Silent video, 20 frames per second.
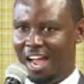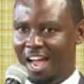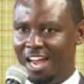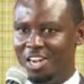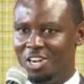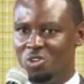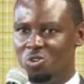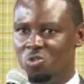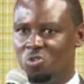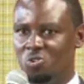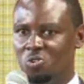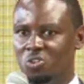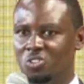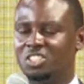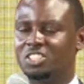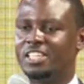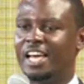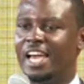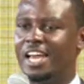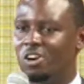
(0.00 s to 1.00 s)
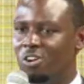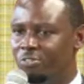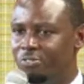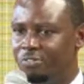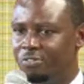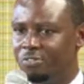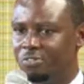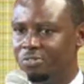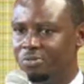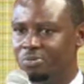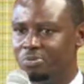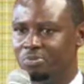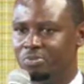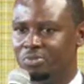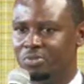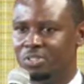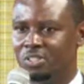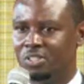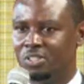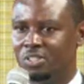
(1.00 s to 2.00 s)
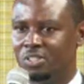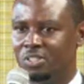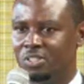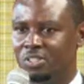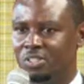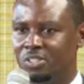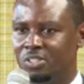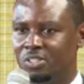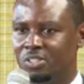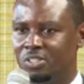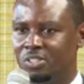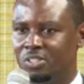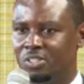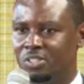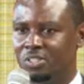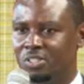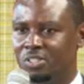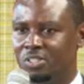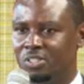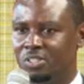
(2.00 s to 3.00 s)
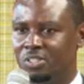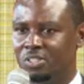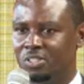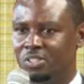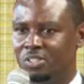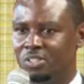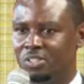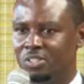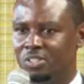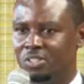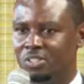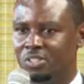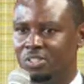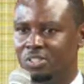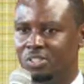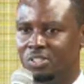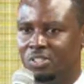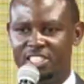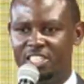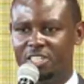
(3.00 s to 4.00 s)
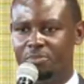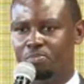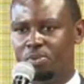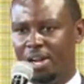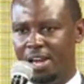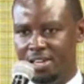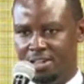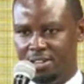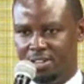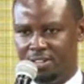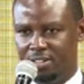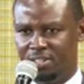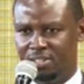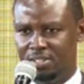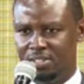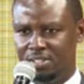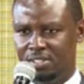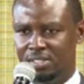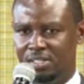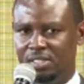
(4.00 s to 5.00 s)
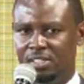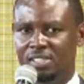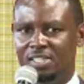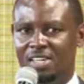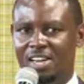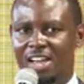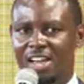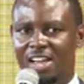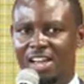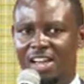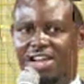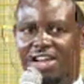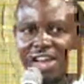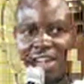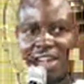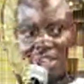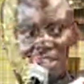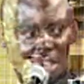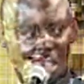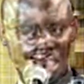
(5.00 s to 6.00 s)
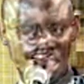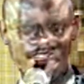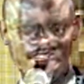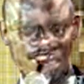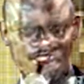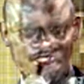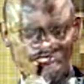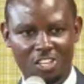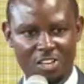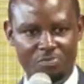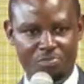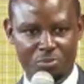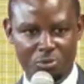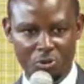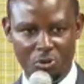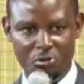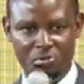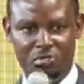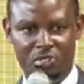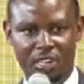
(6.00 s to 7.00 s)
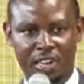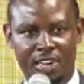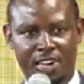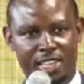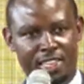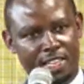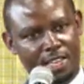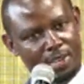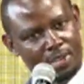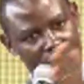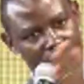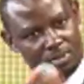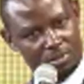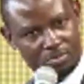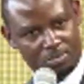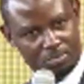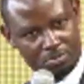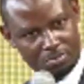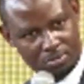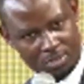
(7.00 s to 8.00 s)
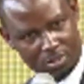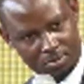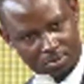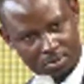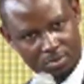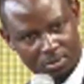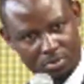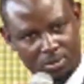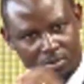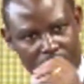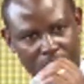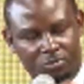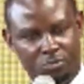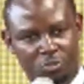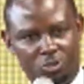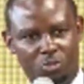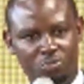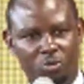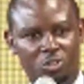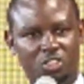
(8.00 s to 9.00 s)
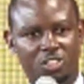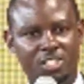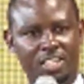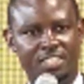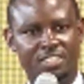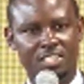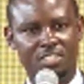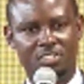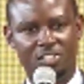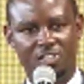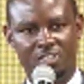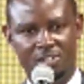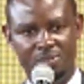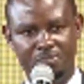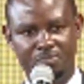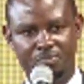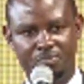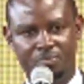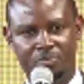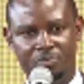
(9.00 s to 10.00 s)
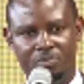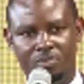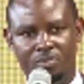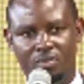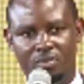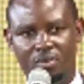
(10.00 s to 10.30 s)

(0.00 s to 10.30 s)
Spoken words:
And you sign off. So he signed off and started playing. His talent improved. Another football star cited him.